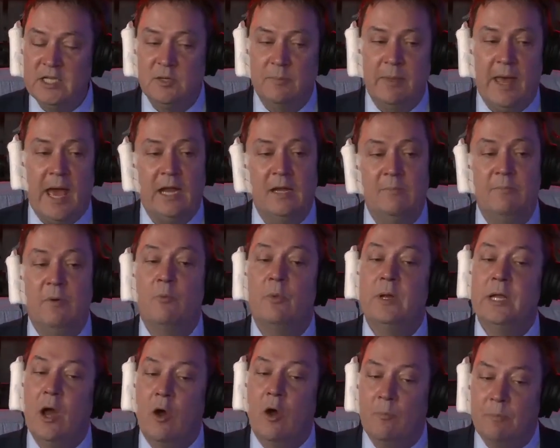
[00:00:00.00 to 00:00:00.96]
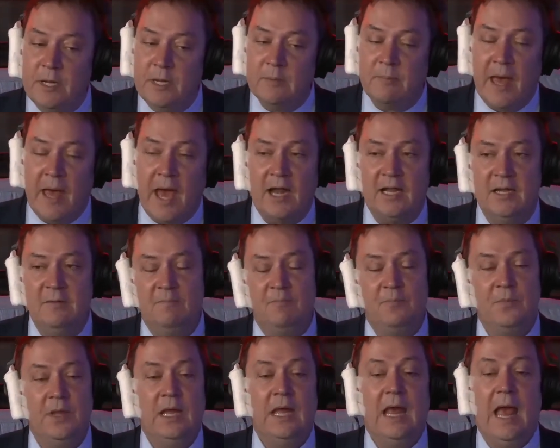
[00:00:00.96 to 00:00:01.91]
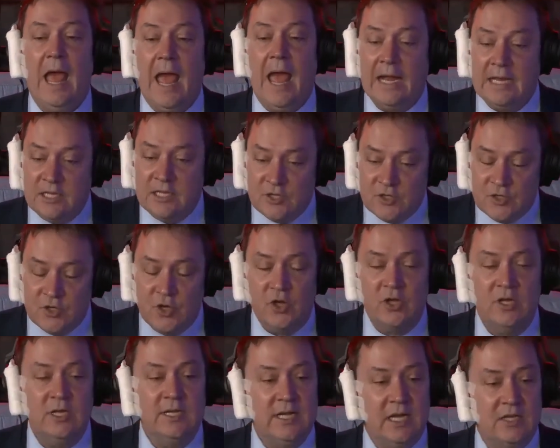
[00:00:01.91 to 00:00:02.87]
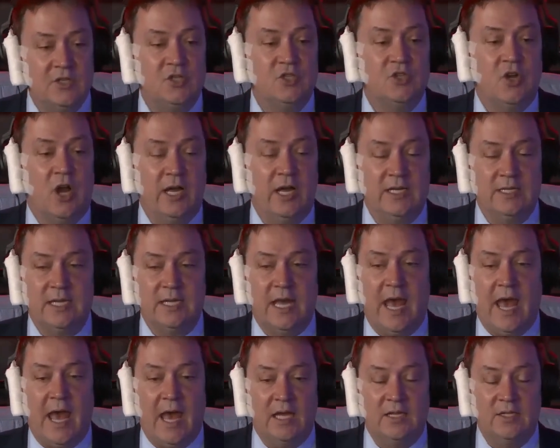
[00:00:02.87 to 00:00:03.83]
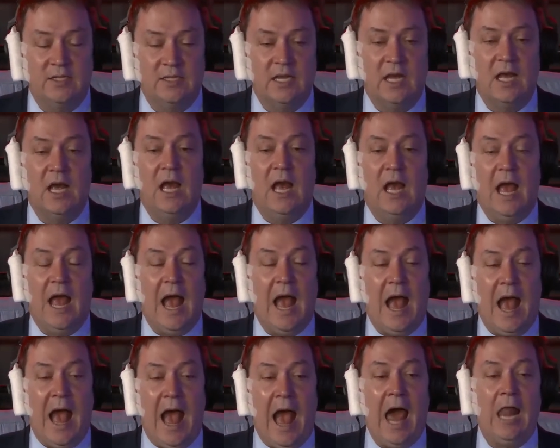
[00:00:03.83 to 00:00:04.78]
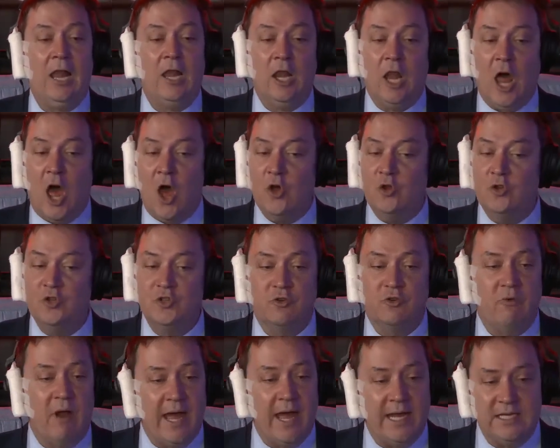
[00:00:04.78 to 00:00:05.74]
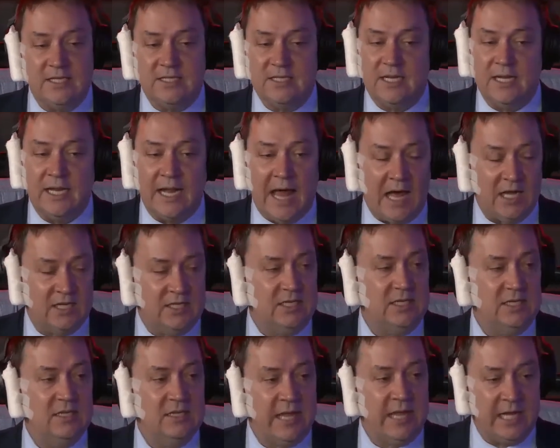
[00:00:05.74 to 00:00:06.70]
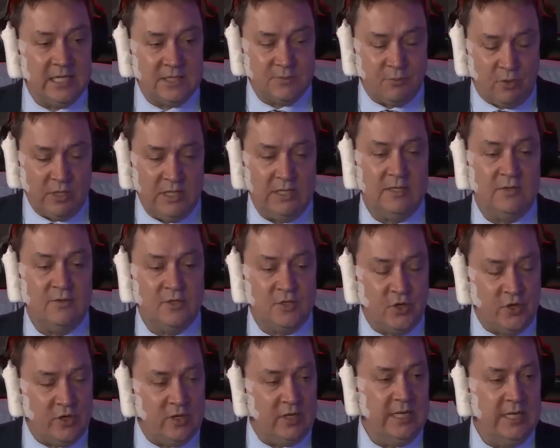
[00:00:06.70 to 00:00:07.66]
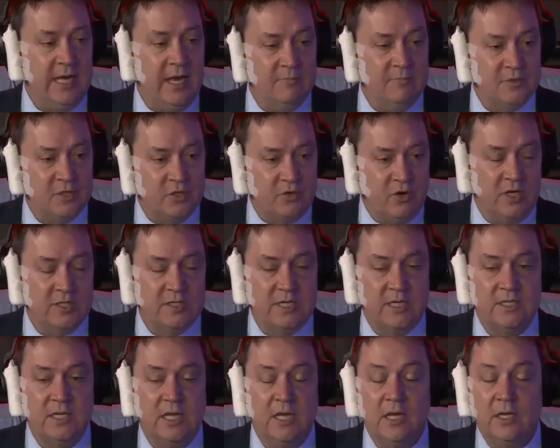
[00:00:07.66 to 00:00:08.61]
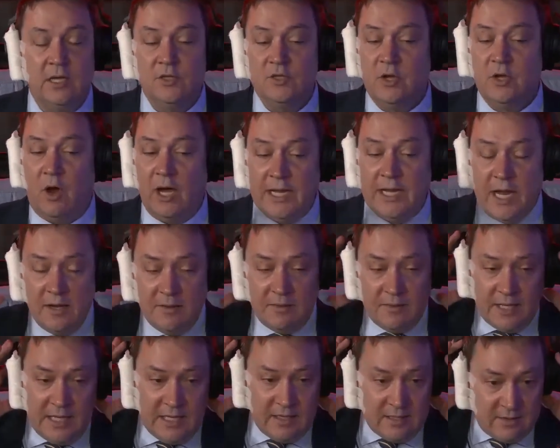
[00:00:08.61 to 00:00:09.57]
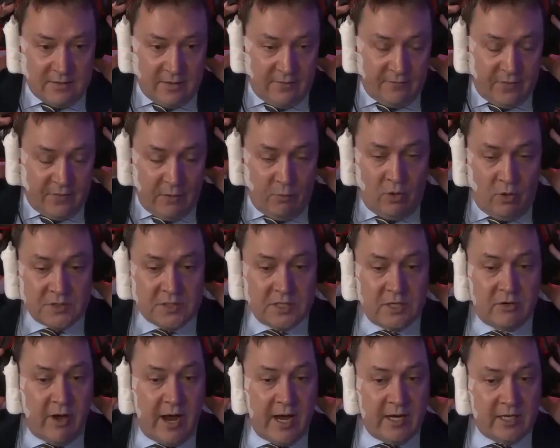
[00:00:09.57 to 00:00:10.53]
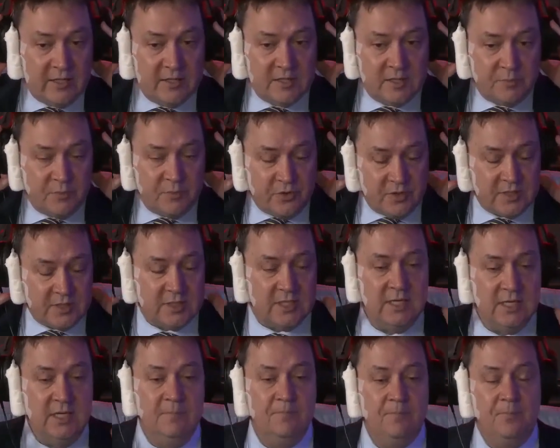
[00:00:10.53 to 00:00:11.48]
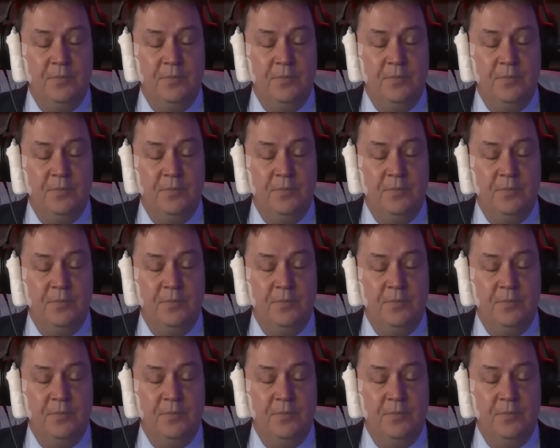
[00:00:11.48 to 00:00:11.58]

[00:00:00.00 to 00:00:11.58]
about him, but we know a bit about him, and he certainly does strike us as a lone deranged nut. That's what he certainly comes across as. So I don't think that if there was a grand conspiracy,